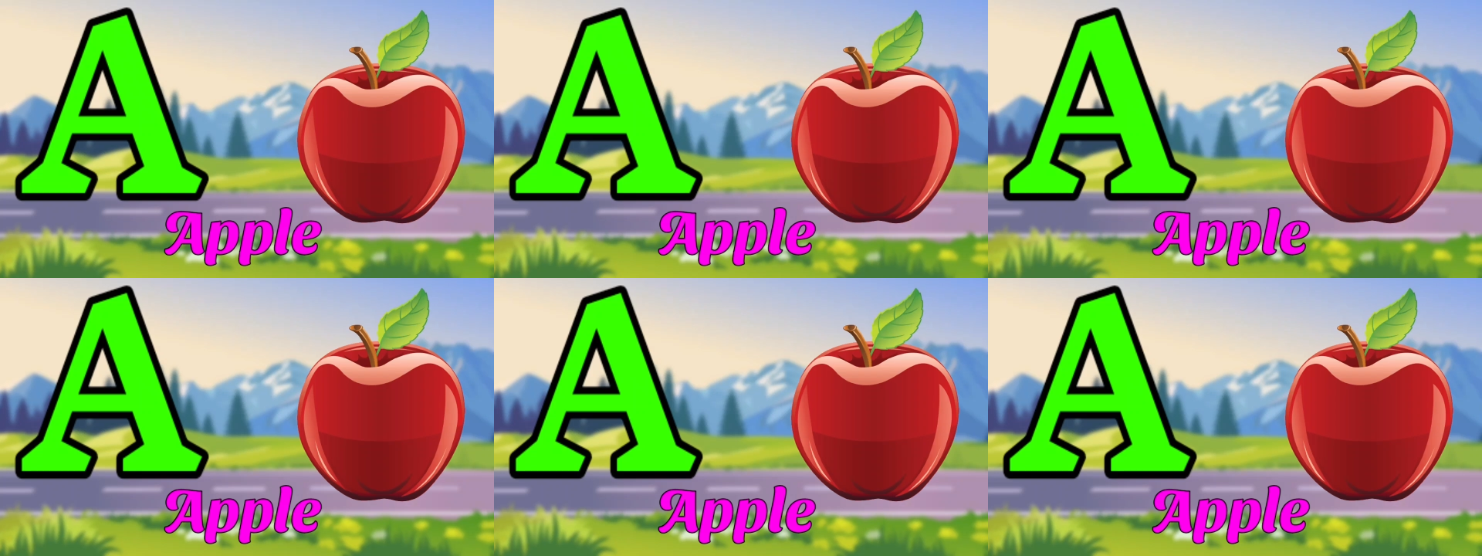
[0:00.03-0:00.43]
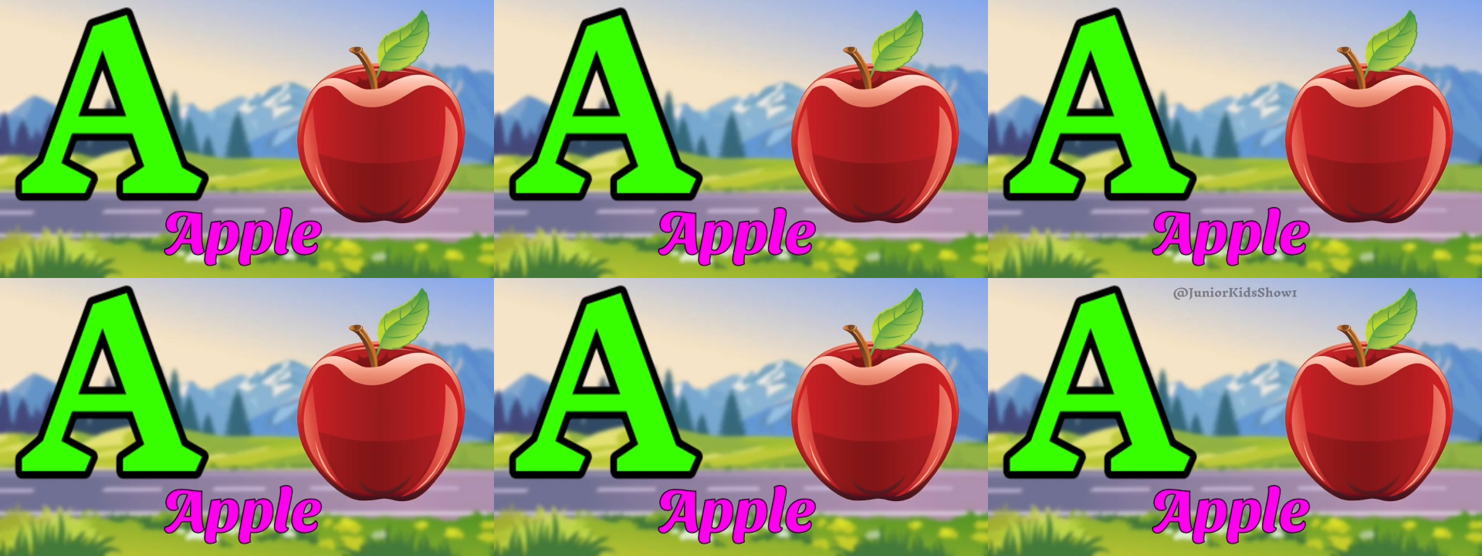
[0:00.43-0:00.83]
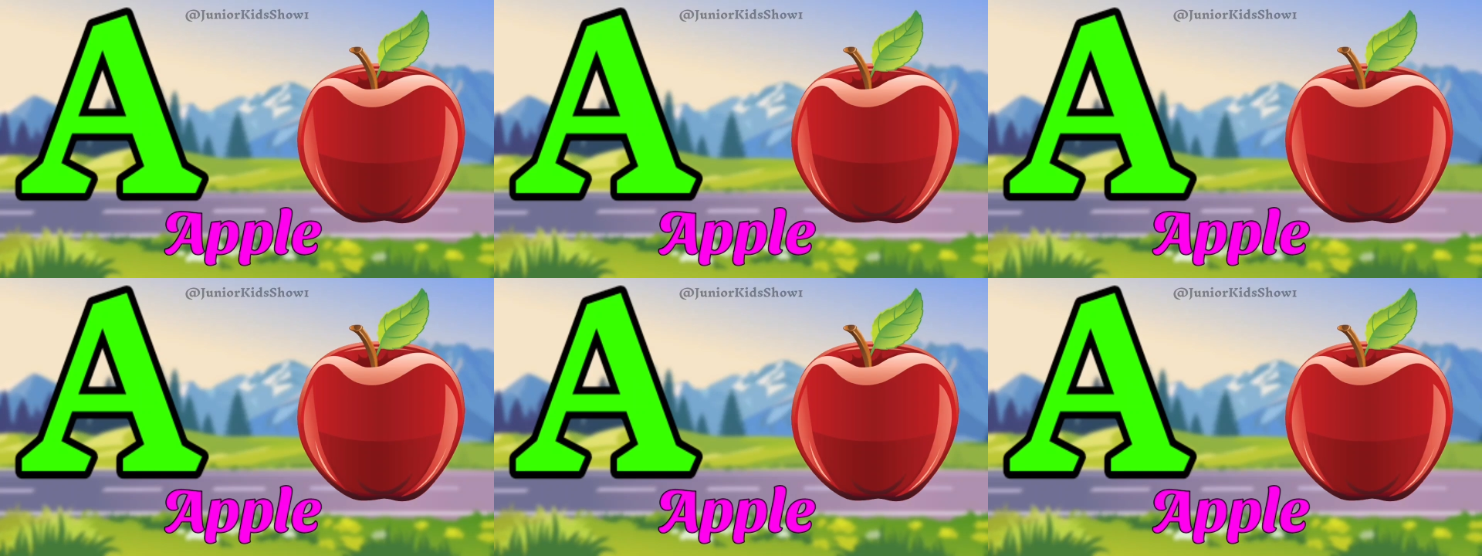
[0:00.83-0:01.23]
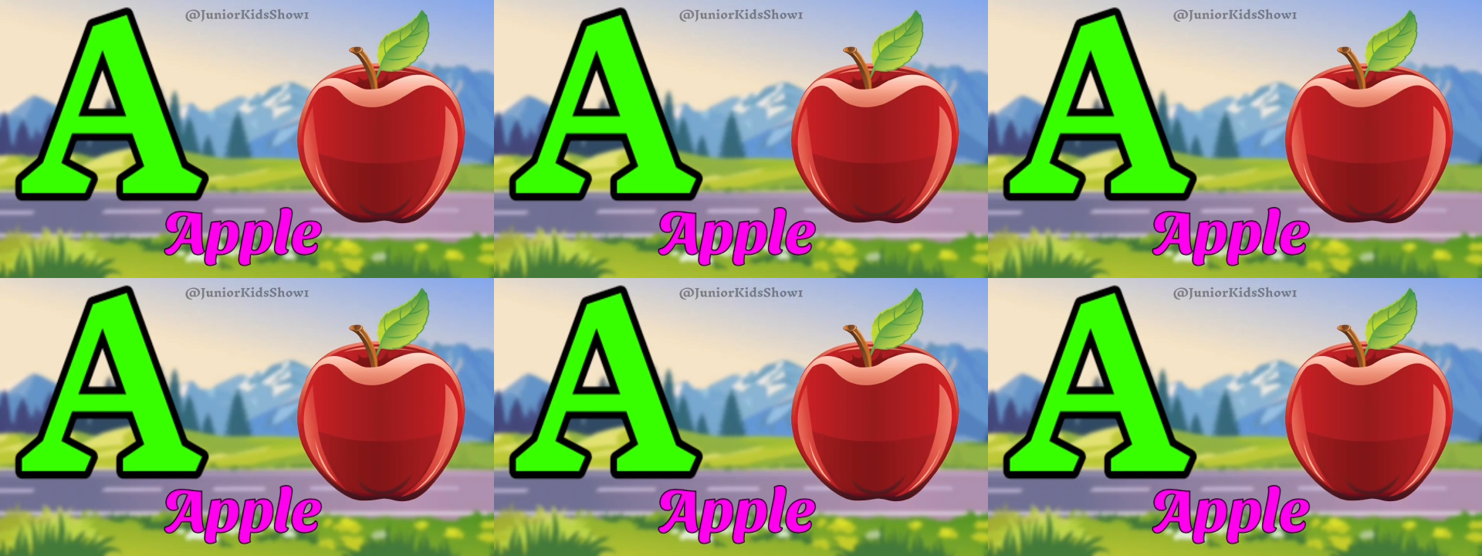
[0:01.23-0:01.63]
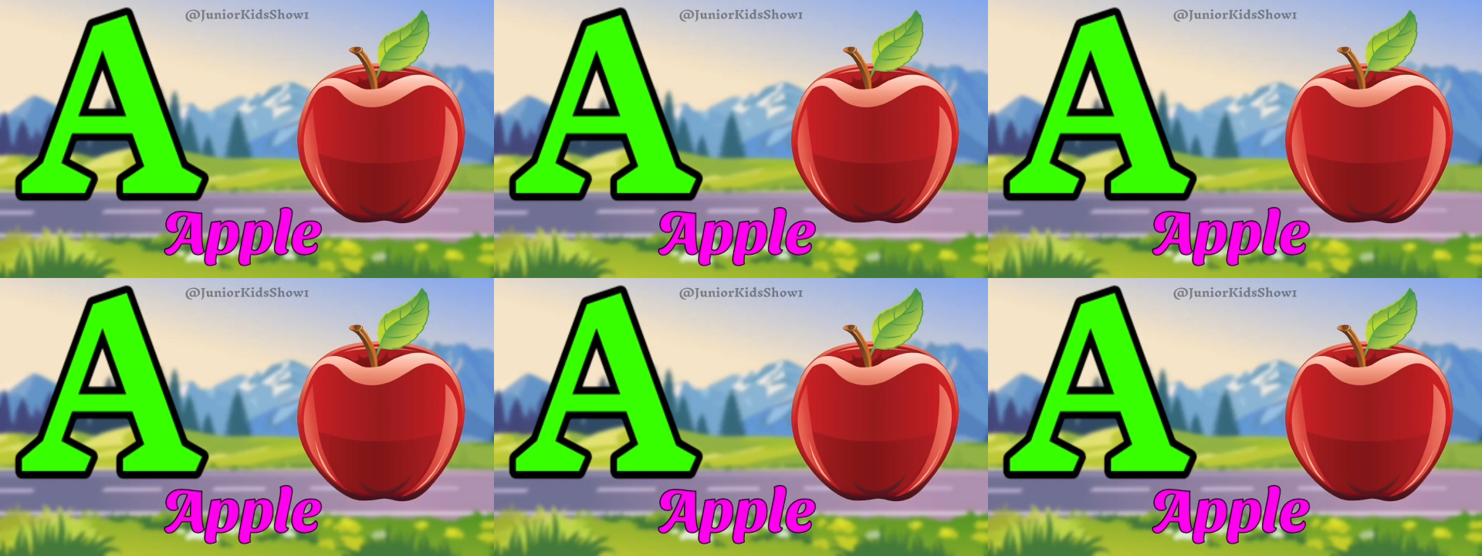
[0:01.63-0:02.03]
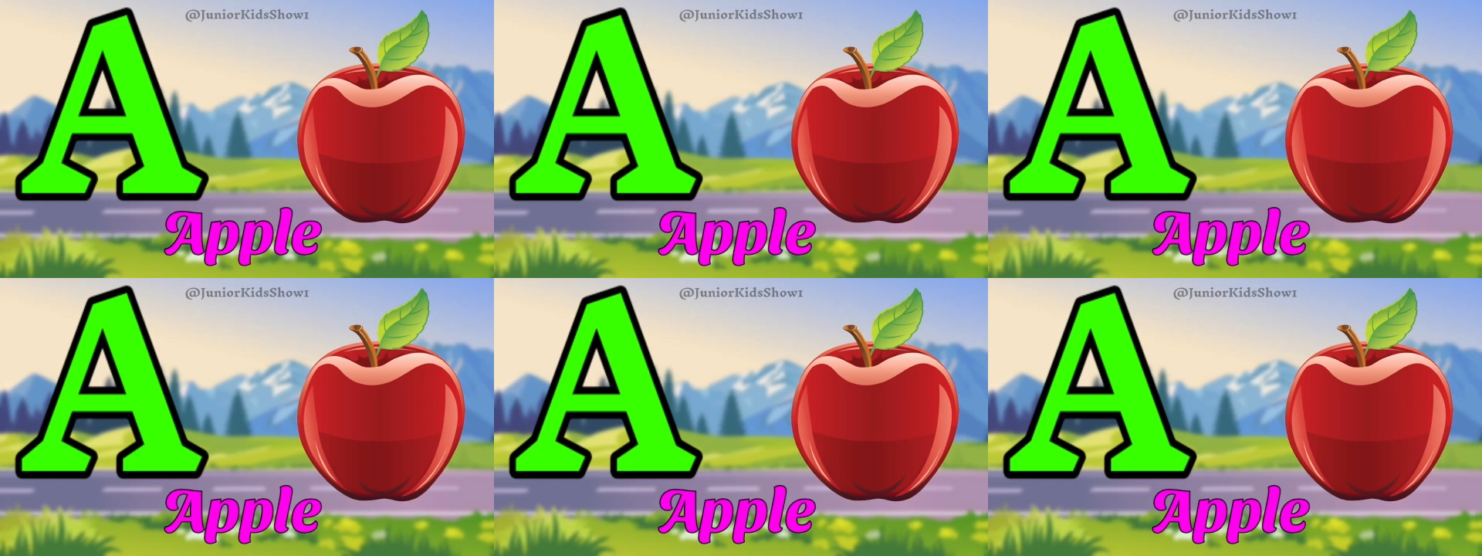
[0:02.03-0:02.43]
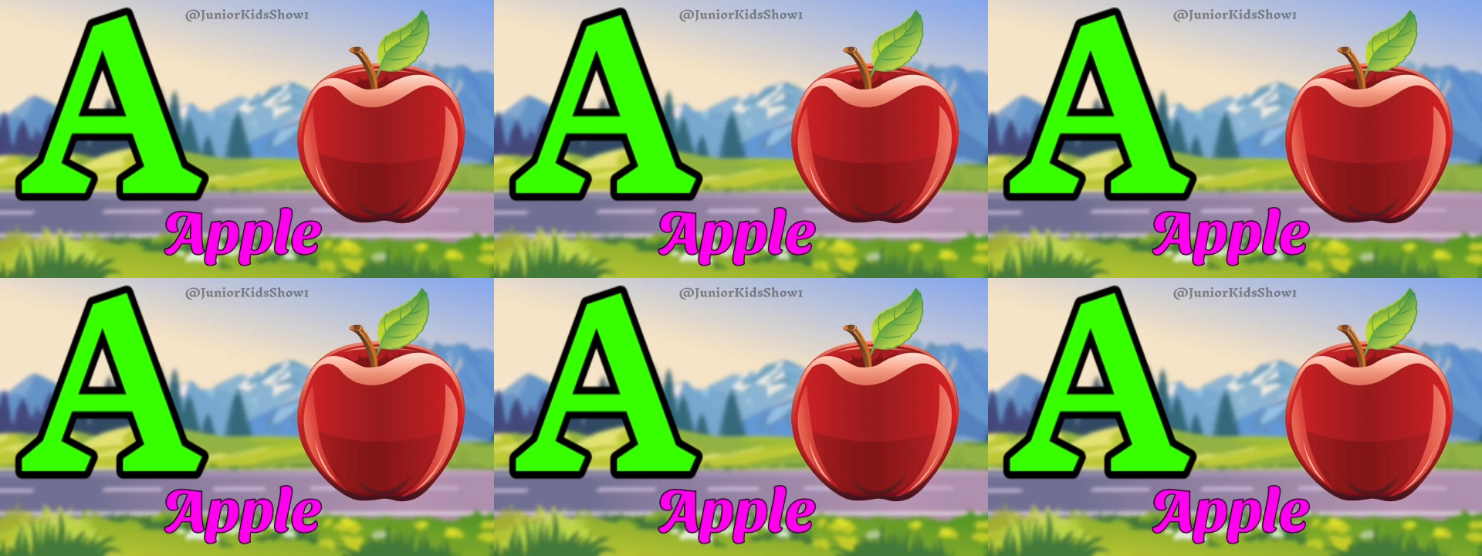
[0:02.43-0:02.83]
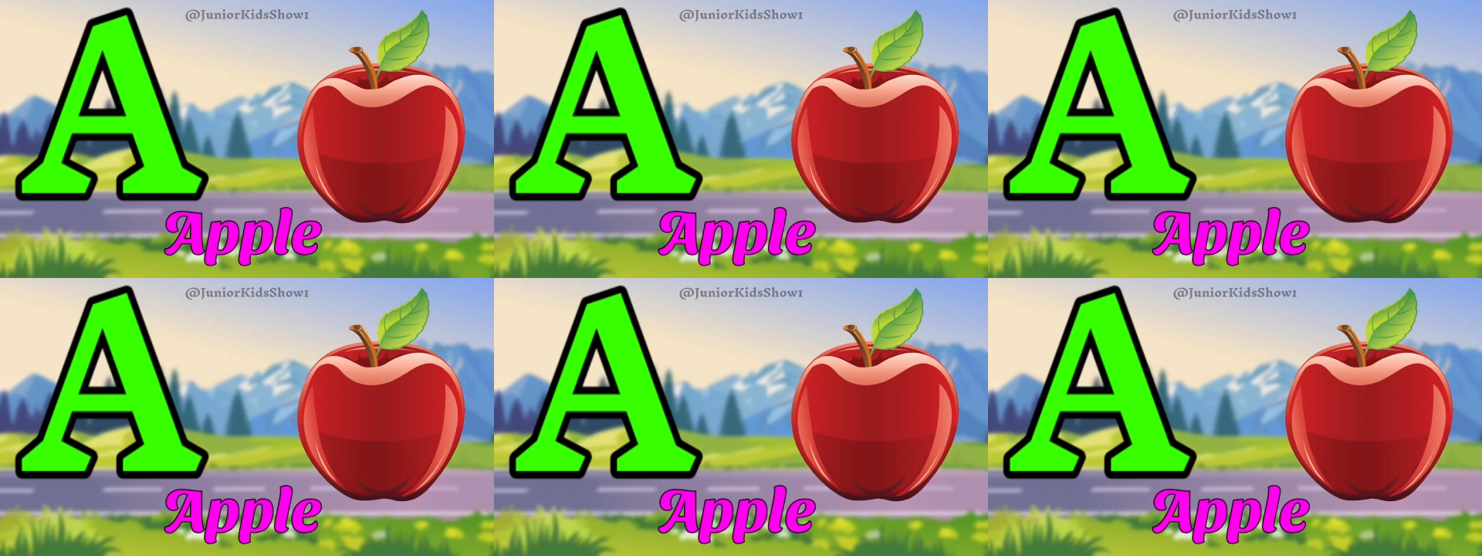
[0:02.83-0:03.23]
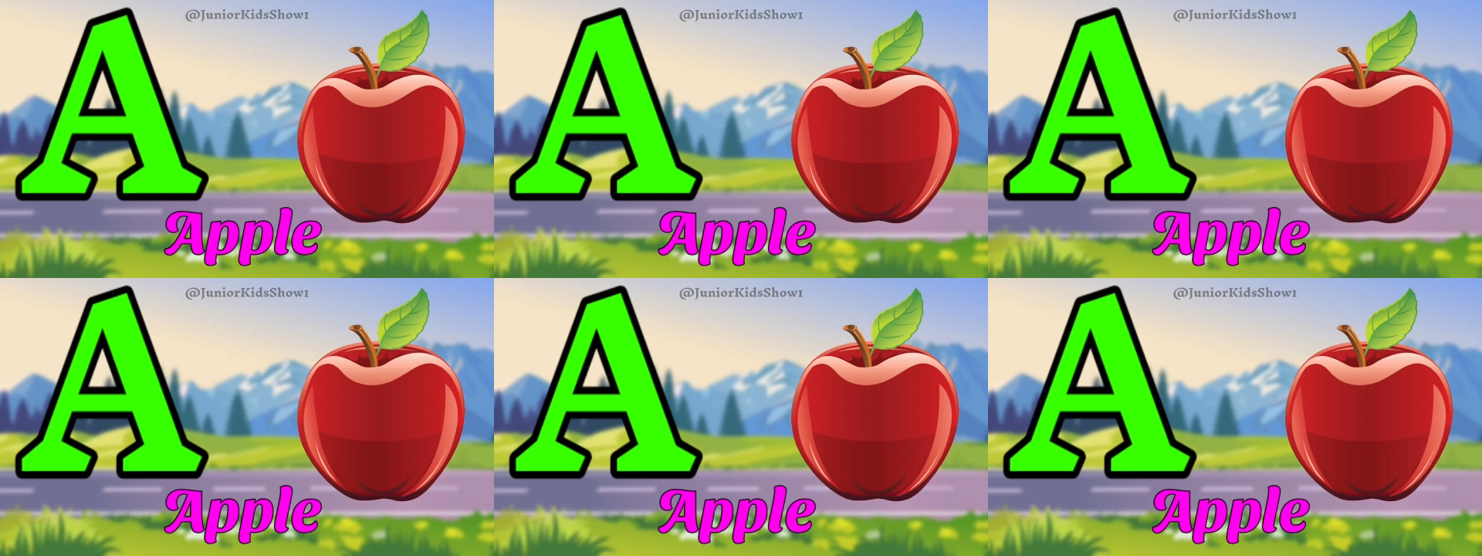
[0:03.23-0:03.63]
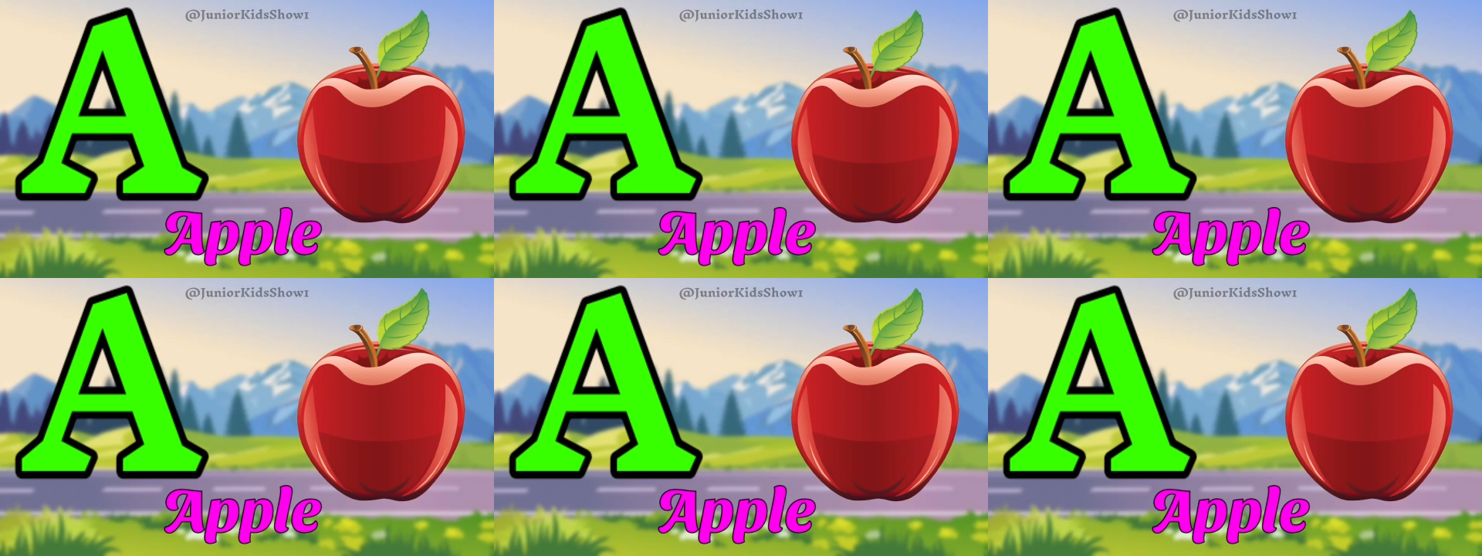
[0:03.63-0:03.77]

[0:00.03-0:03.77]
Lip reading: [unreadable: no face in view]